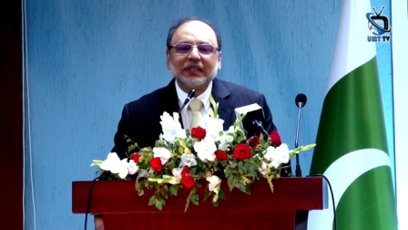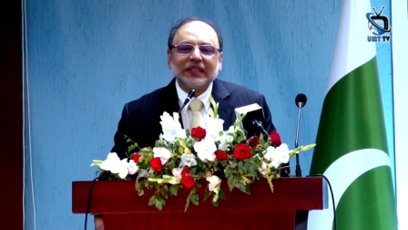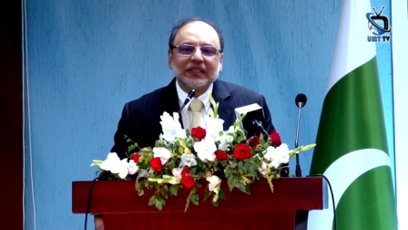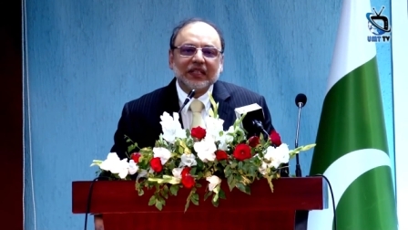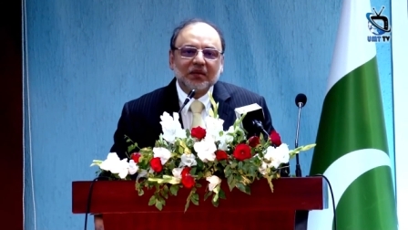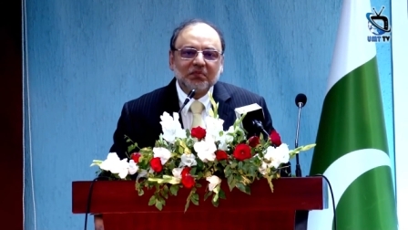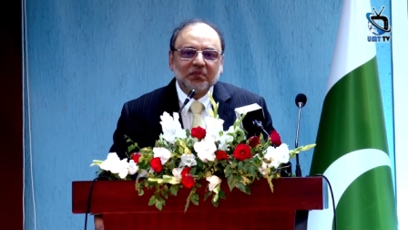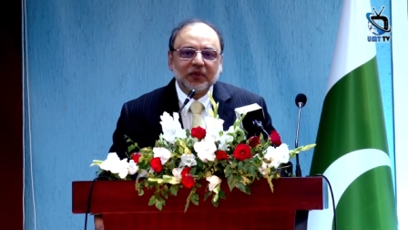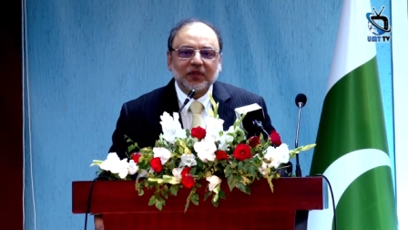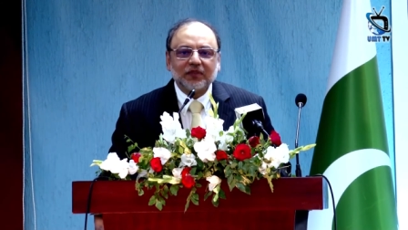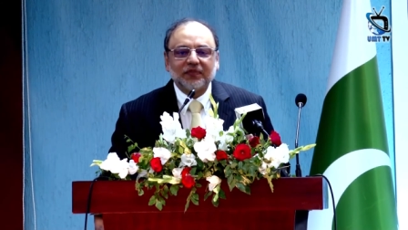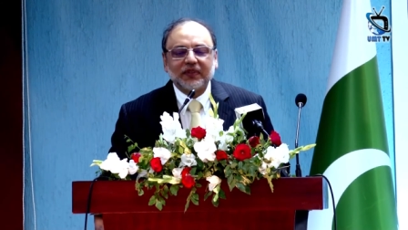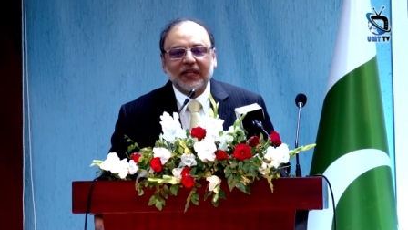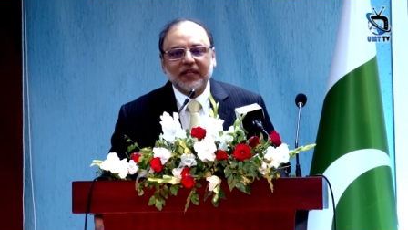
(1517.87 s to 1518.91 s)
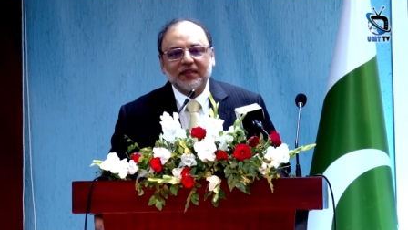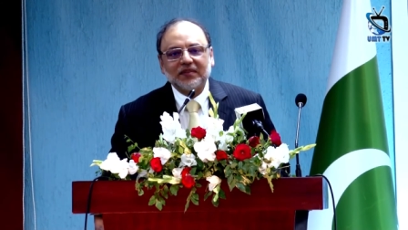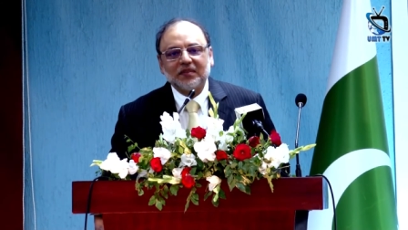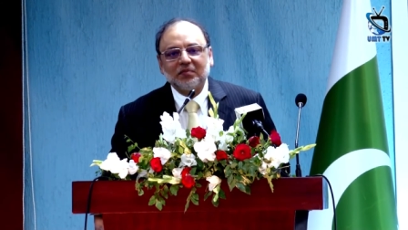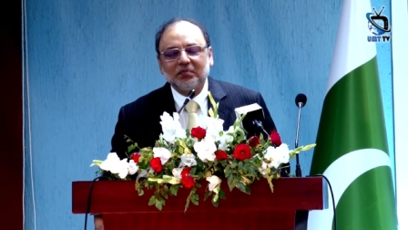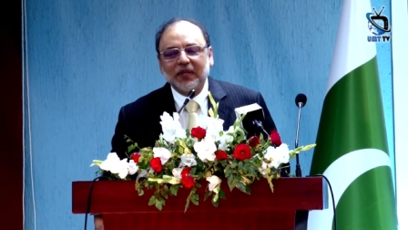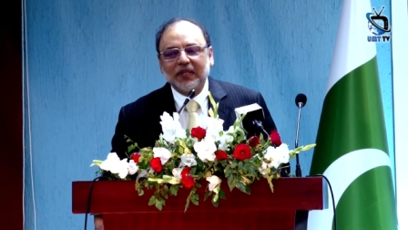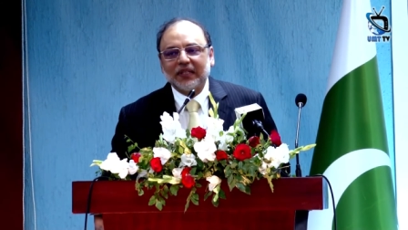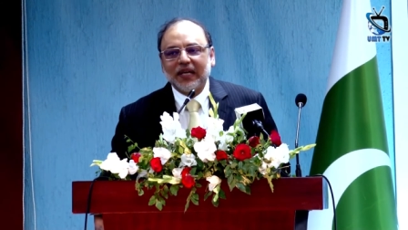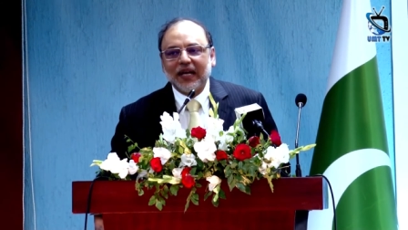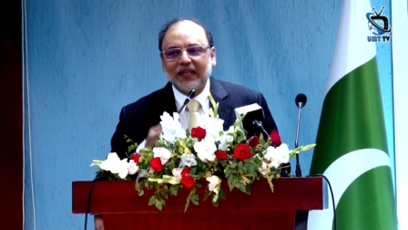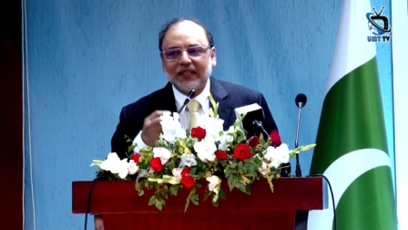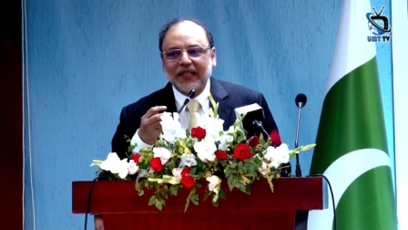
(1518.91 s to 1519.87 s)
number of things but
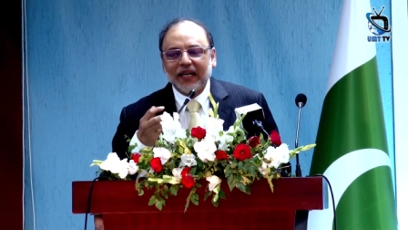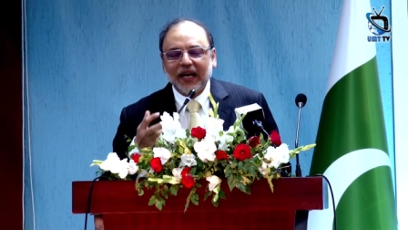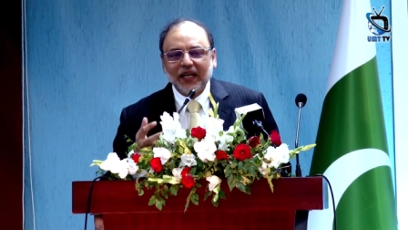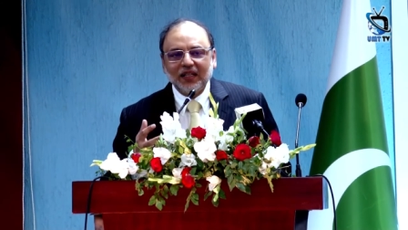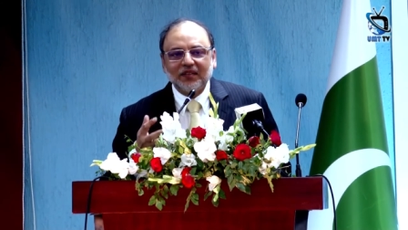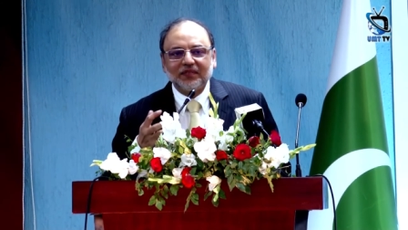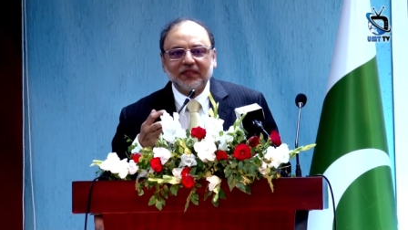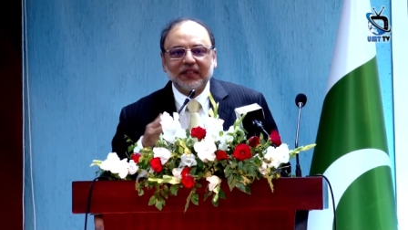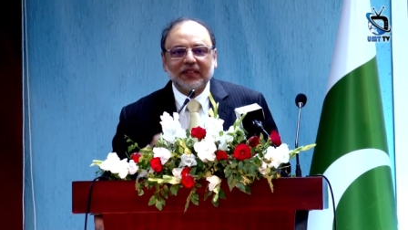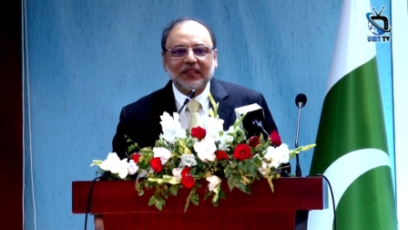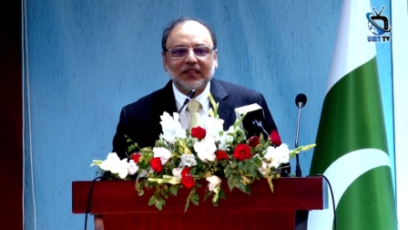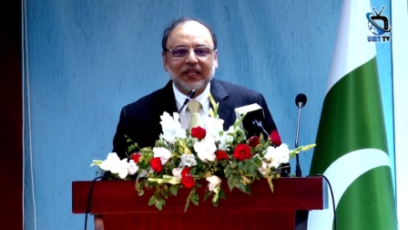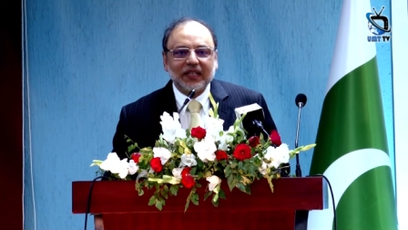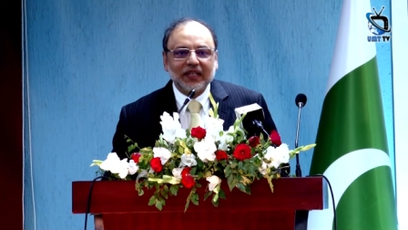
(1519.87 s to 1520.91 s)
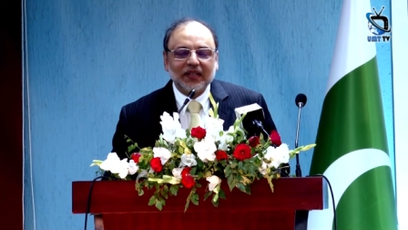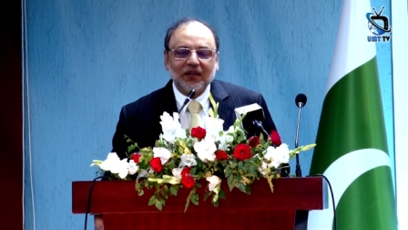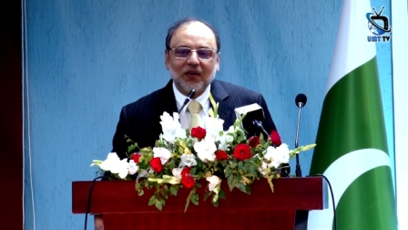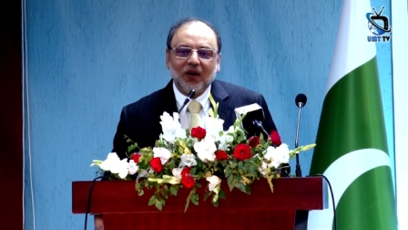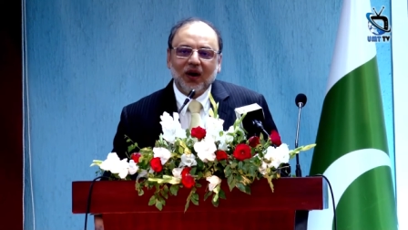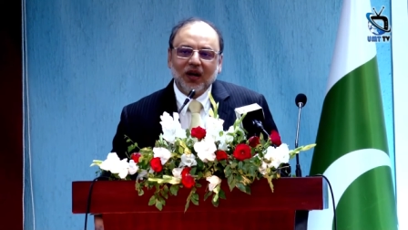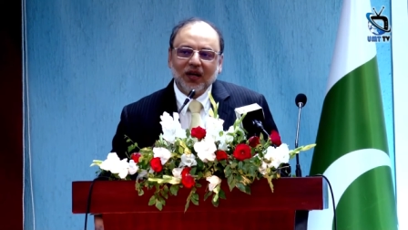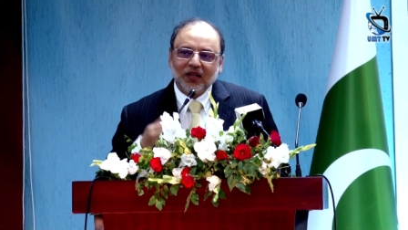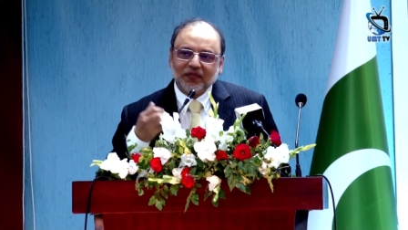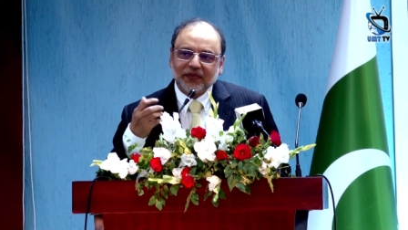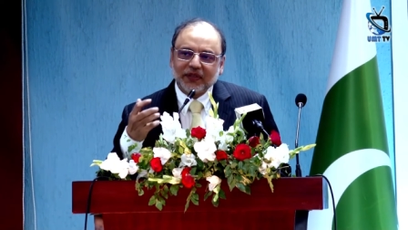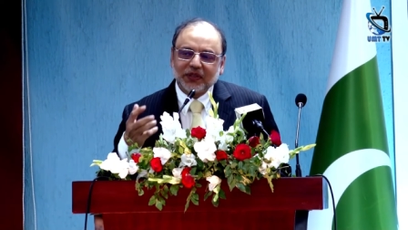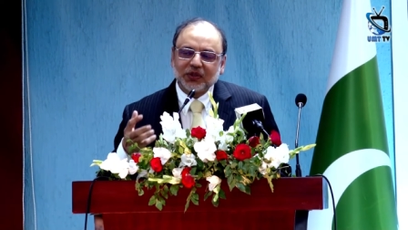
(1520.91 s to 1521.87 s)
at the end of the day all
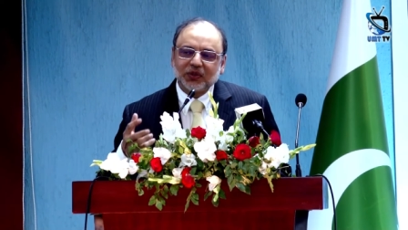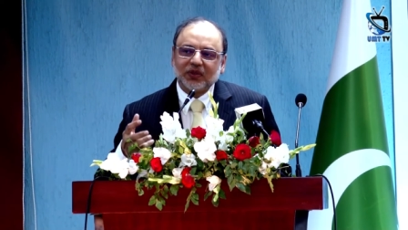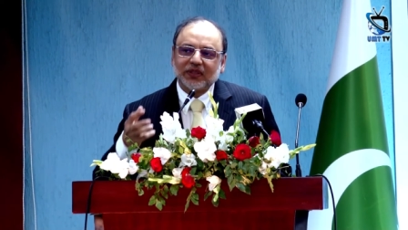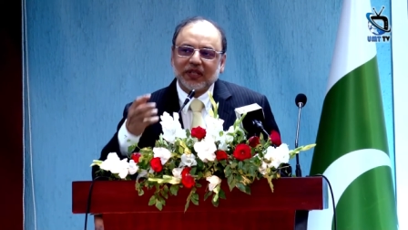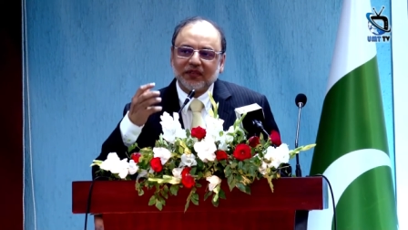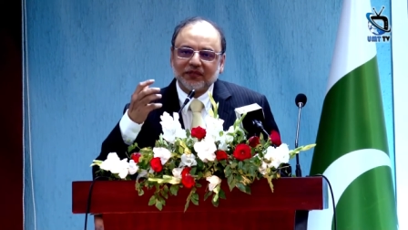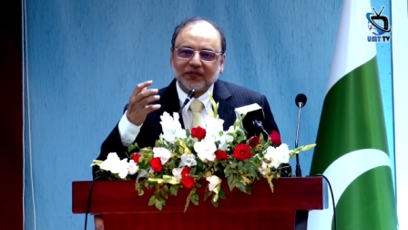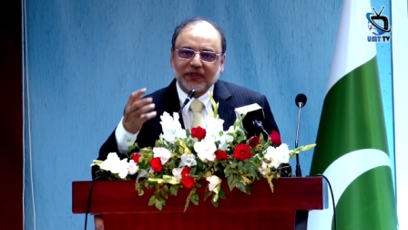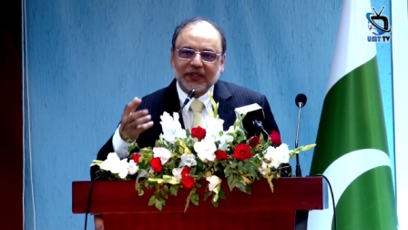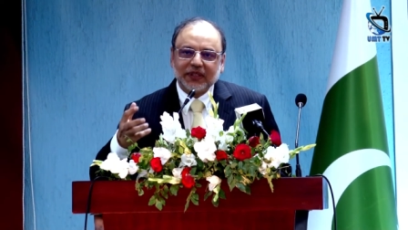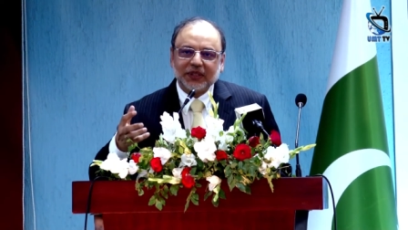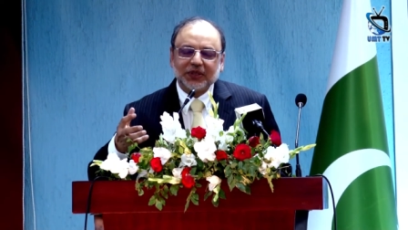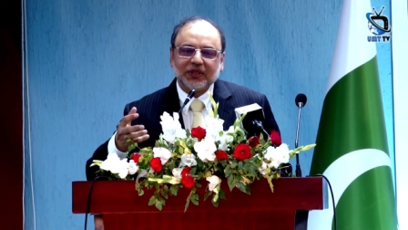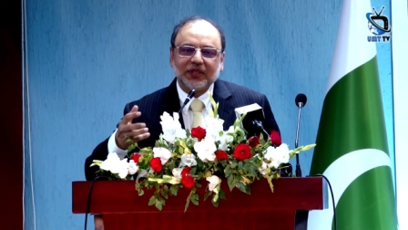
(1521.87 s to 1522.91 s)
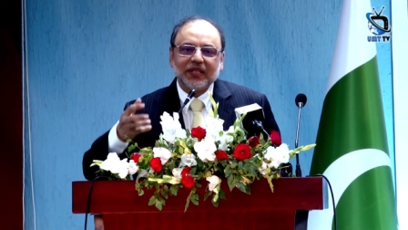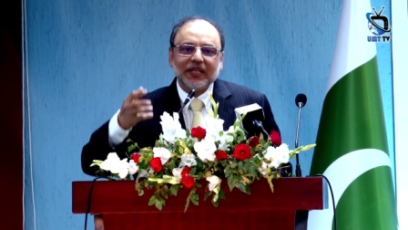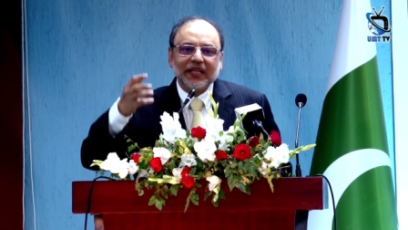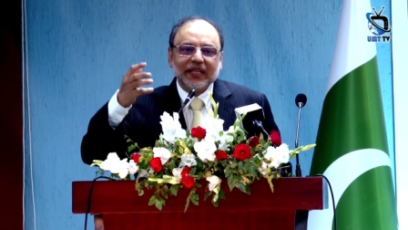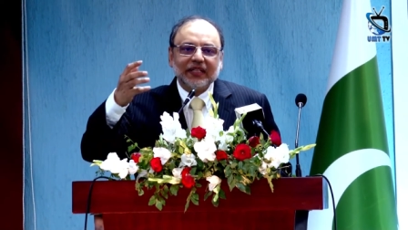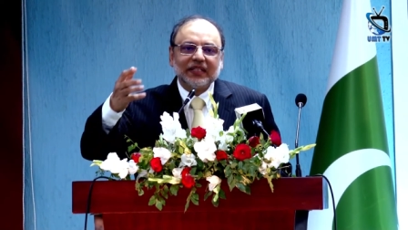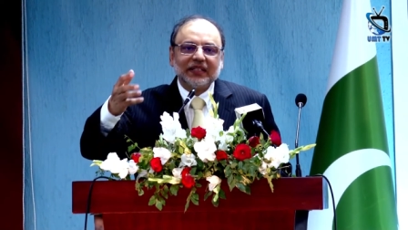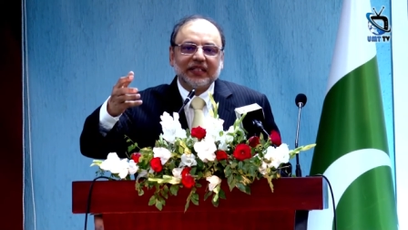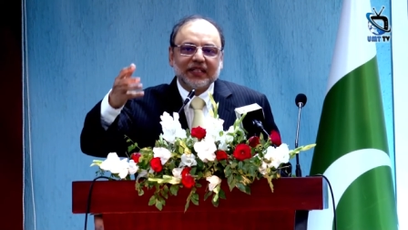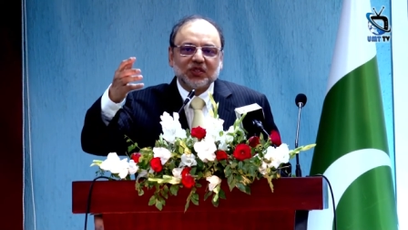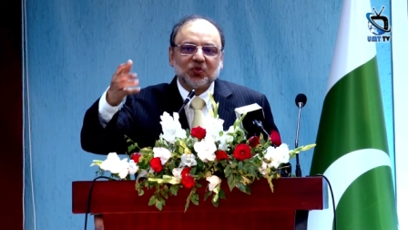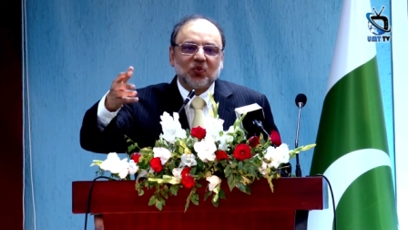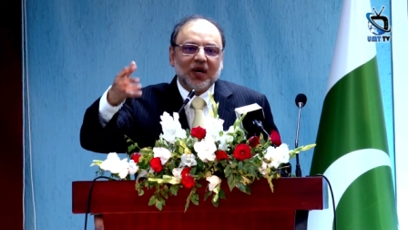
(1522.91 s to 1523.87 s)
of it should converge in
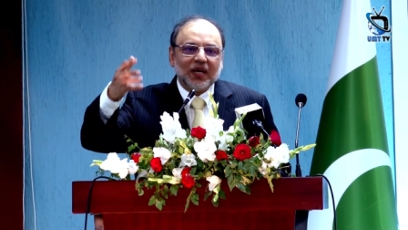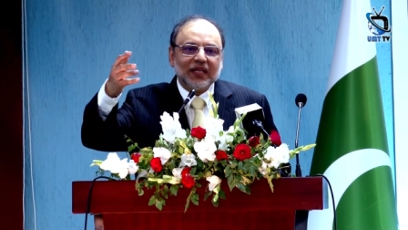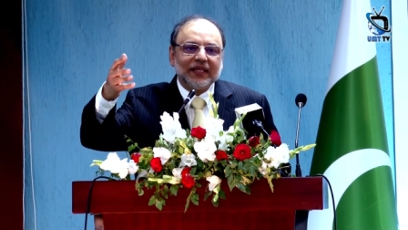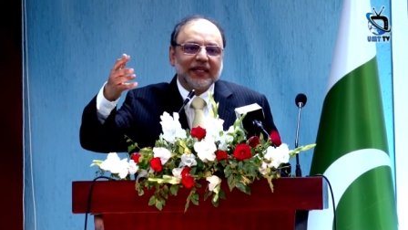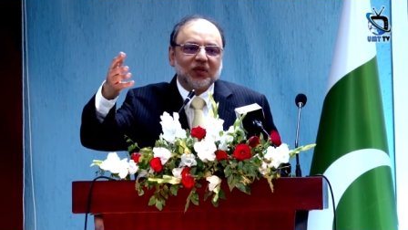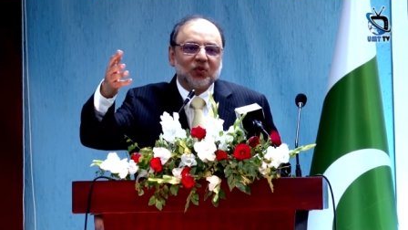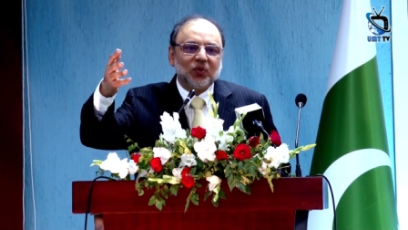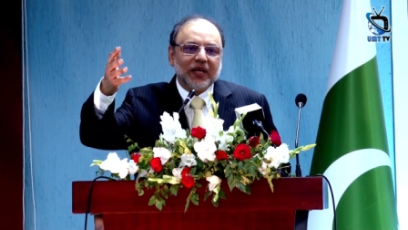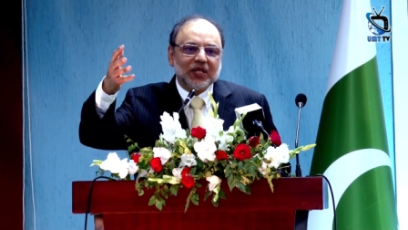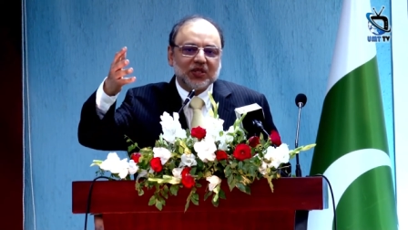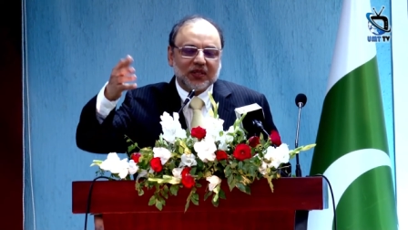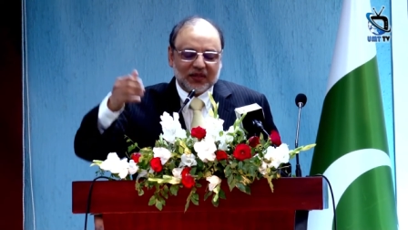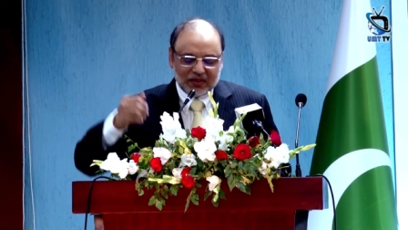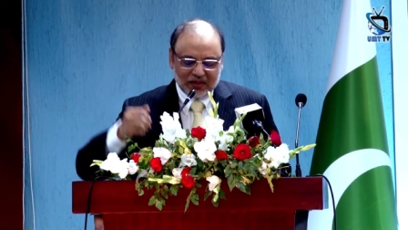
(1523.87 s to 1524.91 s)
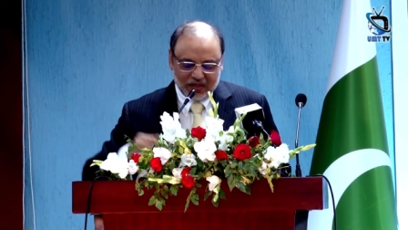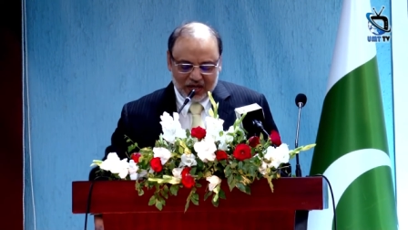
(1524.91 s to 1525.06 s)
this one equation